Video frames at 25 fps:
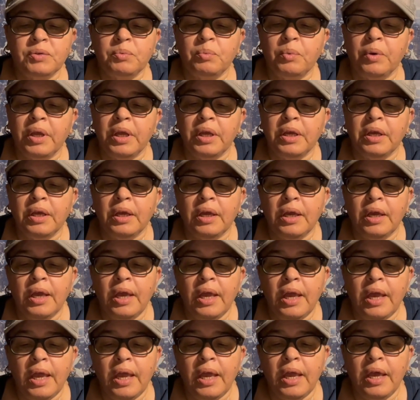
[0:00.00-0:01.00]
week,
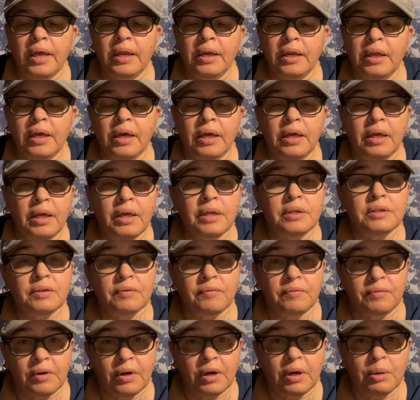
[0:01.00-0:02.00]
and it's a
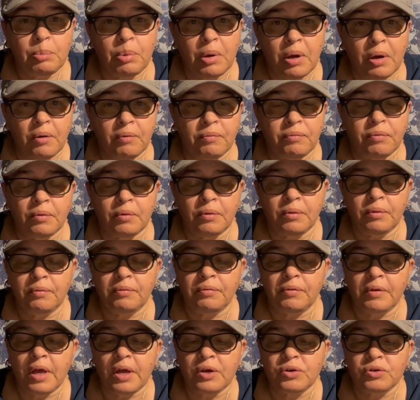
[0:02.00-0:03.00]
very powerful little
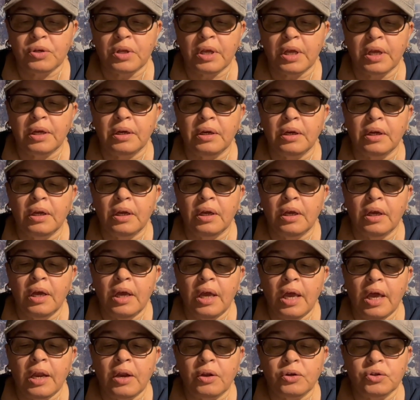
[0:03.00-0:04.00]
flashlight.
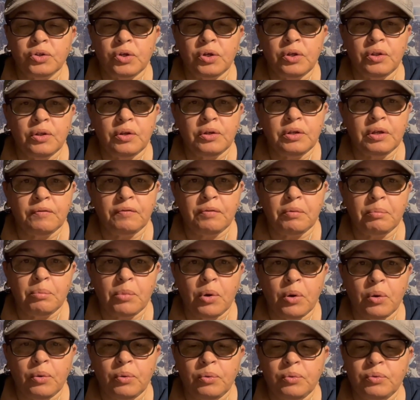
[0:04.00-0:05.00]
And I'll show you the different
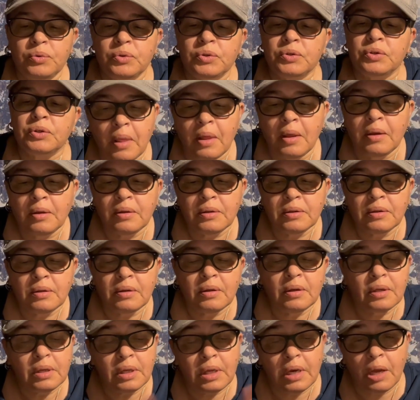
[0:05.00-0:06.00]
modes,
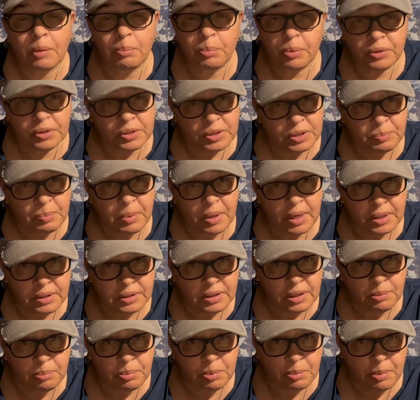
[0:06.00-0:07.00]
and I'll put the specs
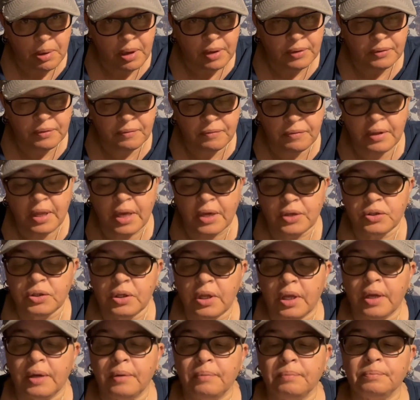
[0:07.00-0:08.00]
up about the
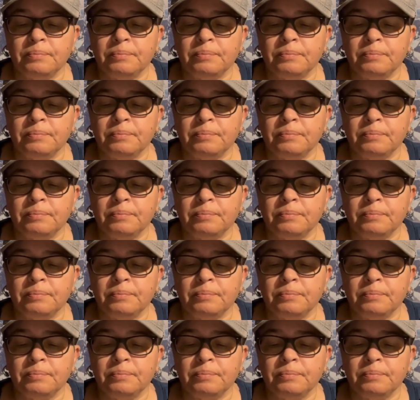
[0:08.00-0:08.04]
flashlight.